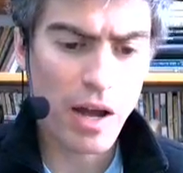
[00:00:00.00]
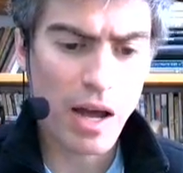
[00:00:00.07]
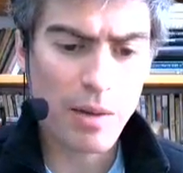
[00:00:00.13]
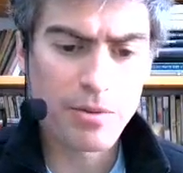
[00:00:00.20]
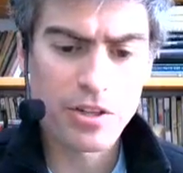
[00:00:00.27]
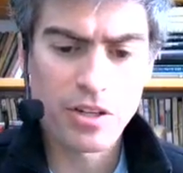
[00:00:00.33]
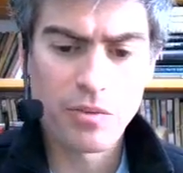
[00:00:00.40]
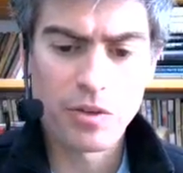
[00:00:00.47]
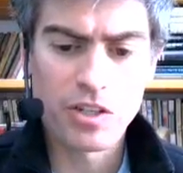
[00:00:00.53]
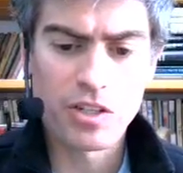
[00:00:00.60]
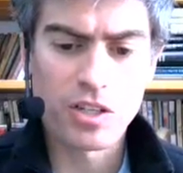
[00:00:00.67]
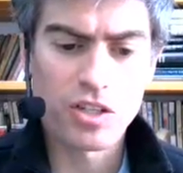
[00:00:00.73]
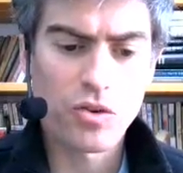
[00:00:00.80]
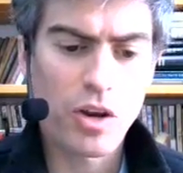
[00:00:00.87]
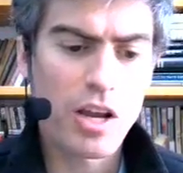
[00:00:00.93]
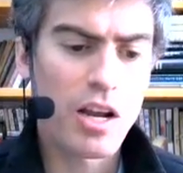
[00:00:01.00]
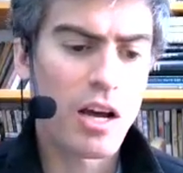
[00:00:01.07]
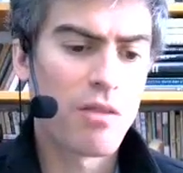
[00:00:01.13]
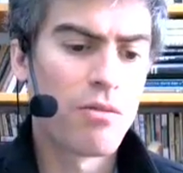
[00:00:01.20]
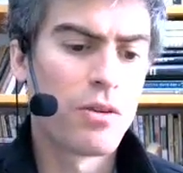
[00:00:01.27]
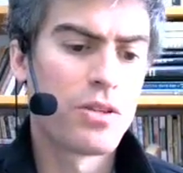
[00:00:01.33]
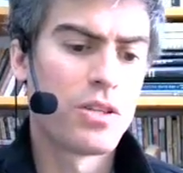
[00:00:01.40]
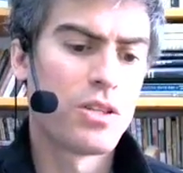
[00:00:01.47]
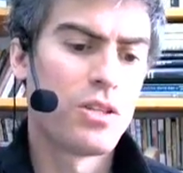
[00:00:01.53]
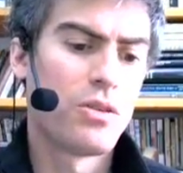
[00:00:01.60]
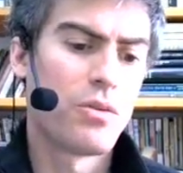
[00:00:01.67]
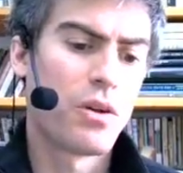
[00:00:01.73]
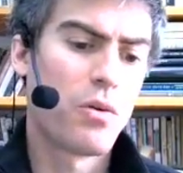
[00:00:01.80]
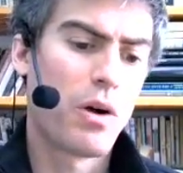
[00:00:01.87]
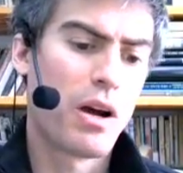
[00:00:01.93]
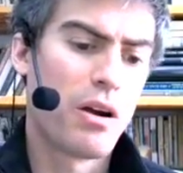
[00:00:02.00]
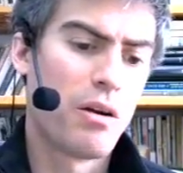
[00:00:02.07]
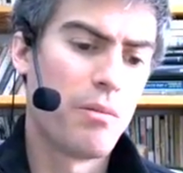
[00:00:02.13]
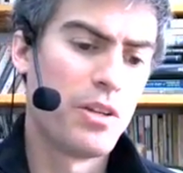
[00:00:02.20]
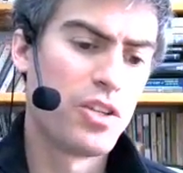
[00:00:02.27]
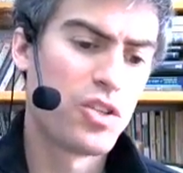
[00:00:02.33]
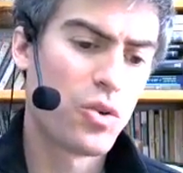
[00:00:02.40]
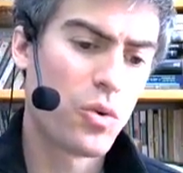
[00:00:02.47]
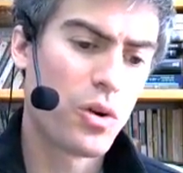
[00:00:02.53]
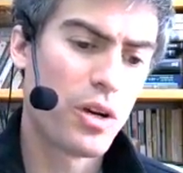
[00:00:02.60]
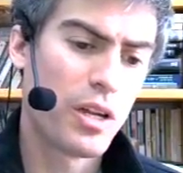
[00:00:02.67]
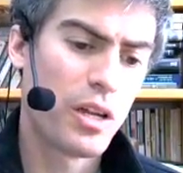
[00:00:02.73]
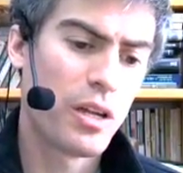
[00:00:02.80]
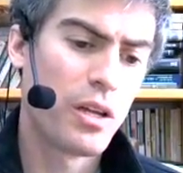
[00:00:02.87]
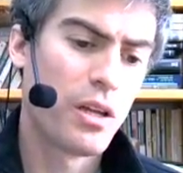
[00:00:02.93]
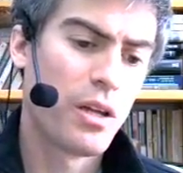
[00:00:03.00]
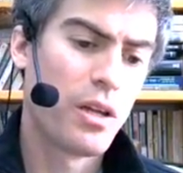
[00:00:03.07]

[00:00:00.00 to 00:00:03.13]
option, which is a trade-off, which is to require a majority